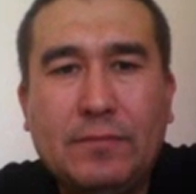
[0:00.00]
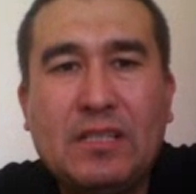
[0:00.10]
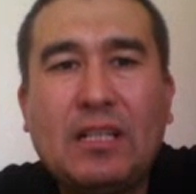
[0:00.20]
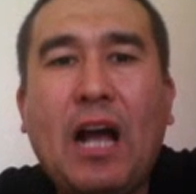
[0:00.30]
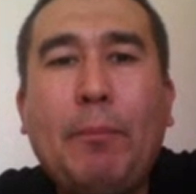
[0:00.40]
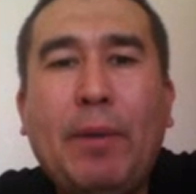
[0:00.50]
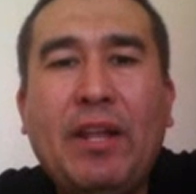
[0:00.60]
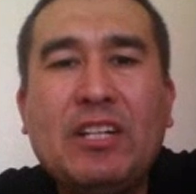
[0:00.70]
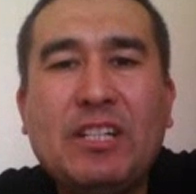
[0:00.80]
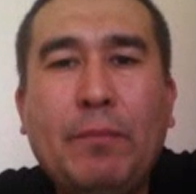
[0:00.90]
The
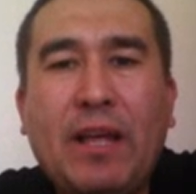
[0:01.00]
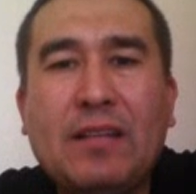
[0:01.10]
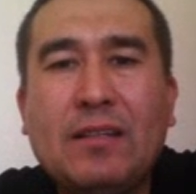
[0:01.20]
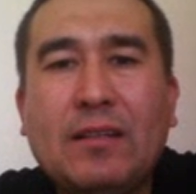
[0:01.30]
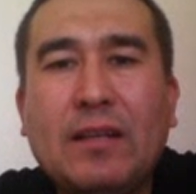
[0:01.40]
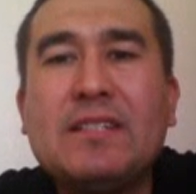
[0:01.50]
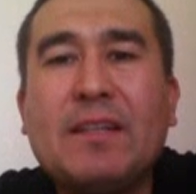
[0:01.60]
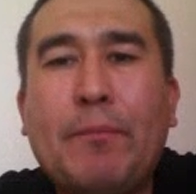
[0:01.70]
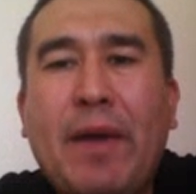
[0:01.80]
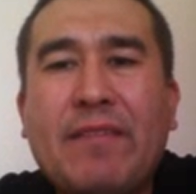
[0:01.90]
componential method is a
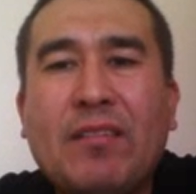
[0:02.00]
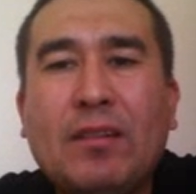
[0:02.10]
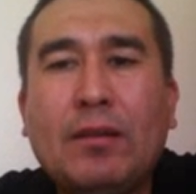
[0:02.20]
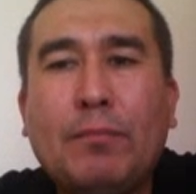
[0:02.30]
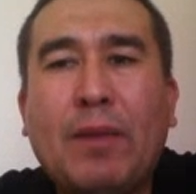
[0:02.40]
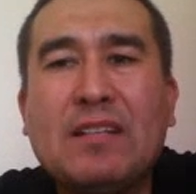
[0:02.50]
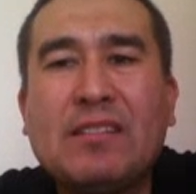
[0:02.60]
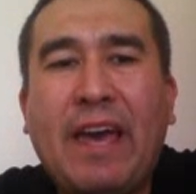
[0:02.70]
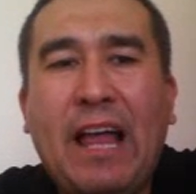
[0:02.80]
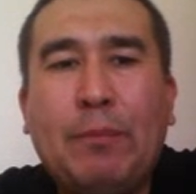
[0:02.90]
method by
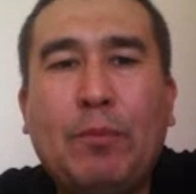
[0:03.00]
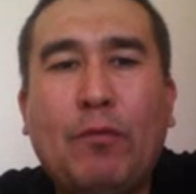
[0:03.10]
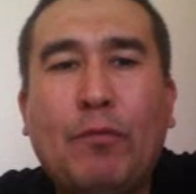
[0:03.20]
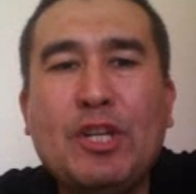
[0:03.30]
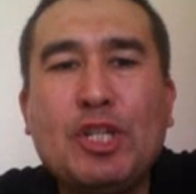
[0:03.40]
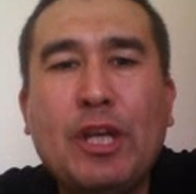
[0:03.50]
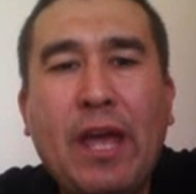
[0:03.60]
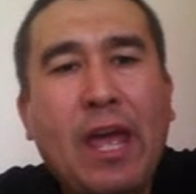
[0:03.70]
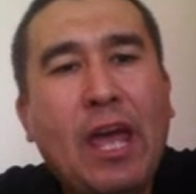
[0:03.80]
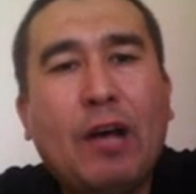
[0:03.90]
the help of which
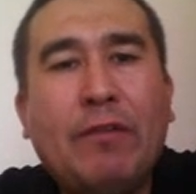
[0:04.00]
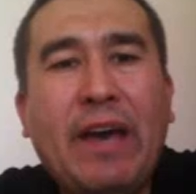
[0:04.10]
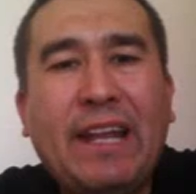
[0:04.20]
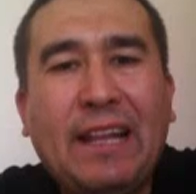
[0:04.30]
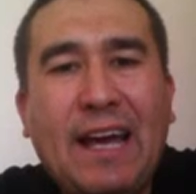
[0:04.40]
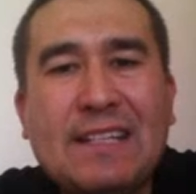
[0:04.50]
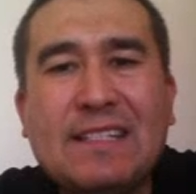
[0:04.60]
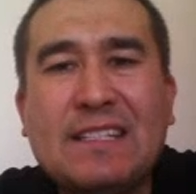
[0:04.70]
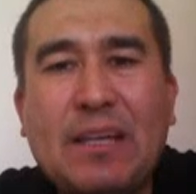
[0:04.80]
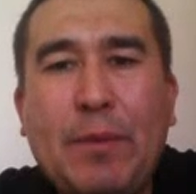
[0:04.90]
we analyze
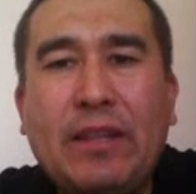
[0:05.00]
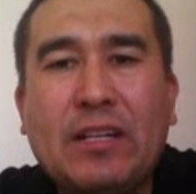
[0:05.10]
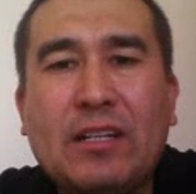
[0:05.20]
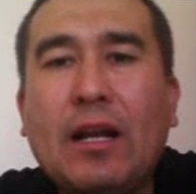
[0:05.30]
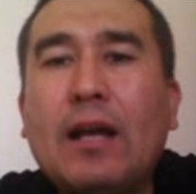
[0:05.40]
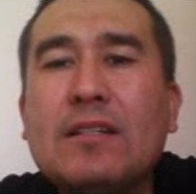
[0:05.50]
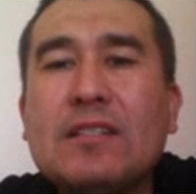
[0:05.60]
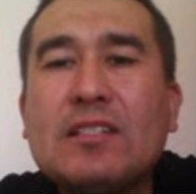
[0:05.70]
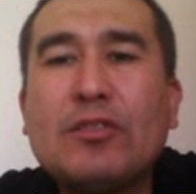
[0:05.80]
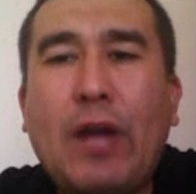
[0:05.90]
the semantic
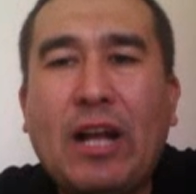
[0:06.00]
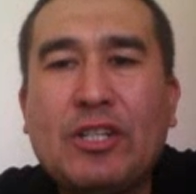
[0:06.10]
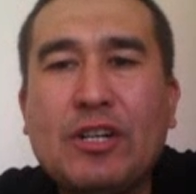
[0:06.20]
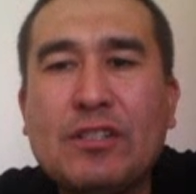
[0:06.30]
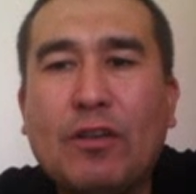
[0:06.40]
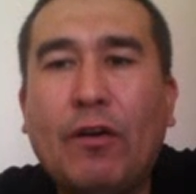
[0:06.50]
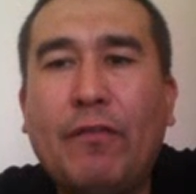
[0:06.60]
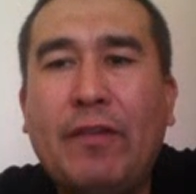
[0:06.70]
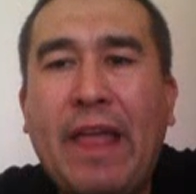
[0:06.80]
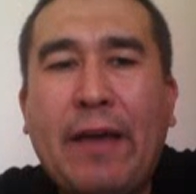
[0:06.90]
structures of
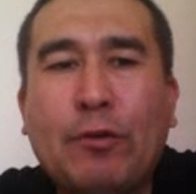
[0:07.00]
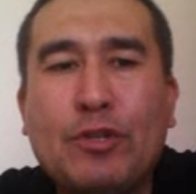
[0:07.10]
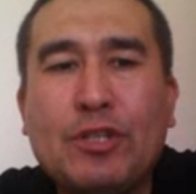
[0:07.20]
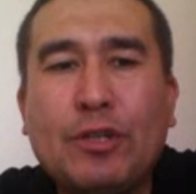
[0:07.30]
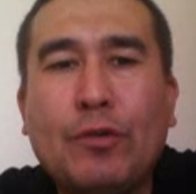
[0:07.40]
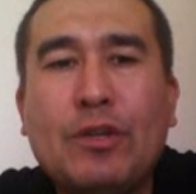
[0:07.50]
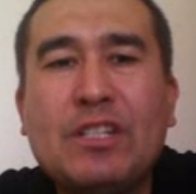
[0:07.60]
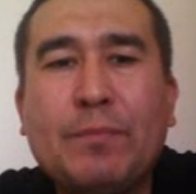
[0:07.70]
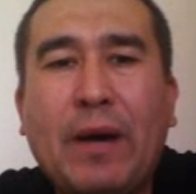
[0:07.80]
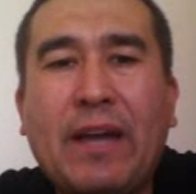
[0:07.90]
language
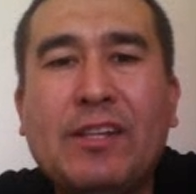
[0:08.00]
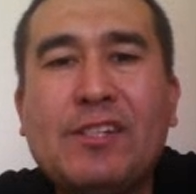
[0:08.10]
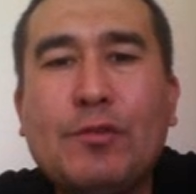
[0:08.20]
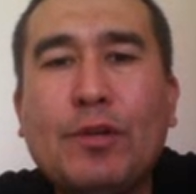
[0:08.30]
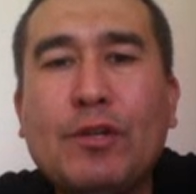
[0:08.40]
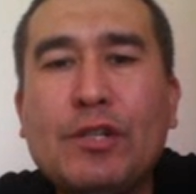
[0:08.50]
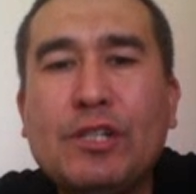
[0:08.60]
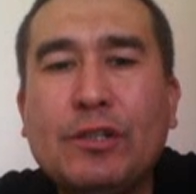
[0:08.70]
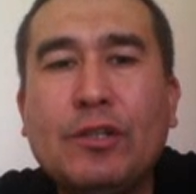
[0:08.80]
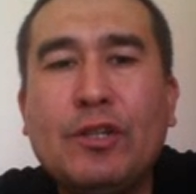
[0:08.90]
units by
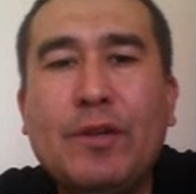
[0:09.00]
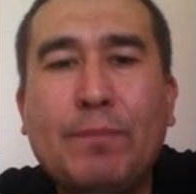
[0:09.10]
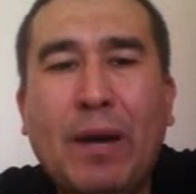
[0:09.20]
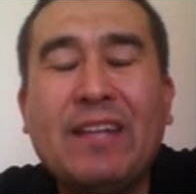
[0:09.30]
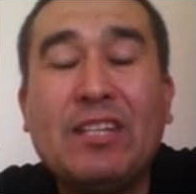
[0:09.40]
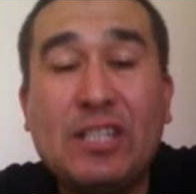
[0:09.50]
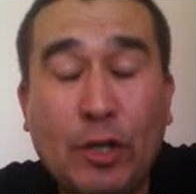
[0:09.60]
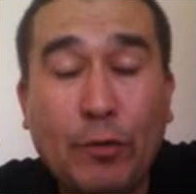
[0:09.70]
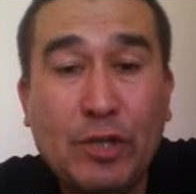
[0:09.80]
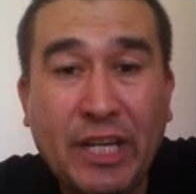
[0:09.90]

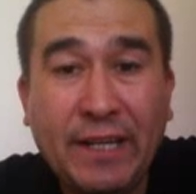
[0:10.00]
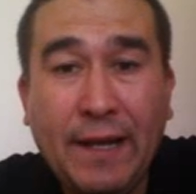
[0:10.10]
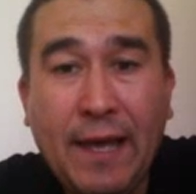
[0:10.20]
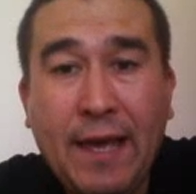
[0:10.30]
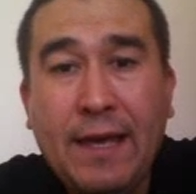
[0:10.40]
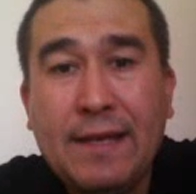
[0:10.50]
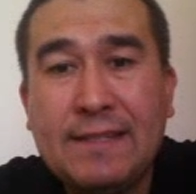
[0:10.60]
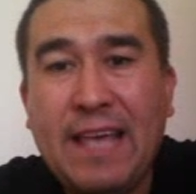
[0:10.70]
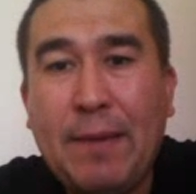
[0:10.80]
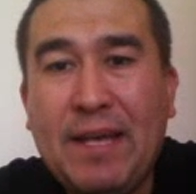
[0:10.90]
distinguishing
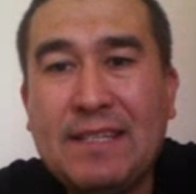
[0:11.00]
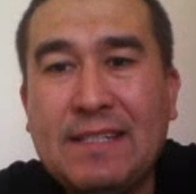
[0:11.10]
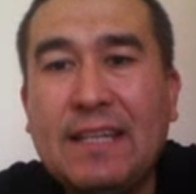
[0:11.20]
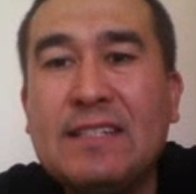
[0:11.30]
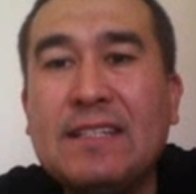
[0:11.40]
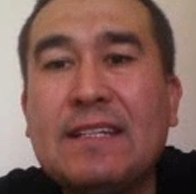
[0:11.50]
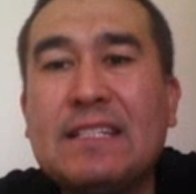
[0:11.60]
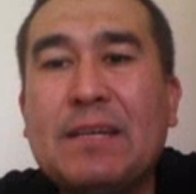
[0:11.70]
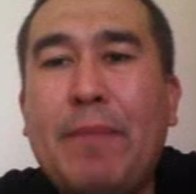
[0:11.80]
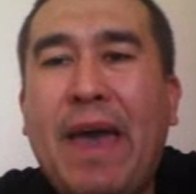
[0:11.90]
semes in the
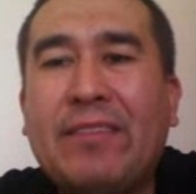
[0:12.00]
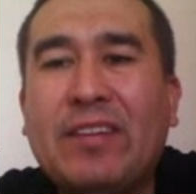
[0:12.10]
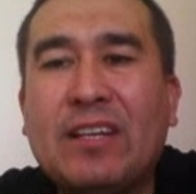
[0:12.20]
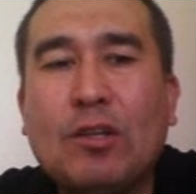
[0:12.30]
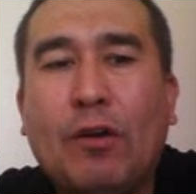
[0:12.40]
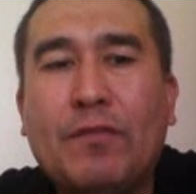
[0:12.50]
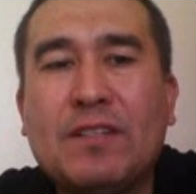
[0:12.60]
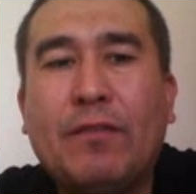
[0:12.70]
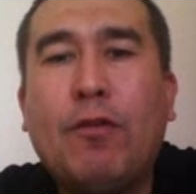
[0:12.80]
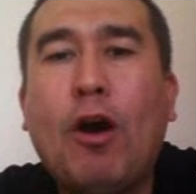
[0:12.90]
semantics of
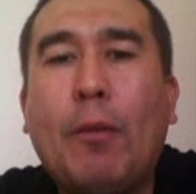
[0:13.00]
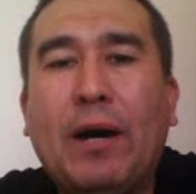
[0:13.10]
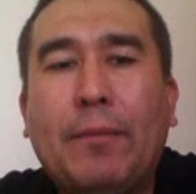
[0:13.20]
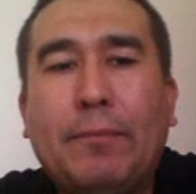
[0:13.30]
the former.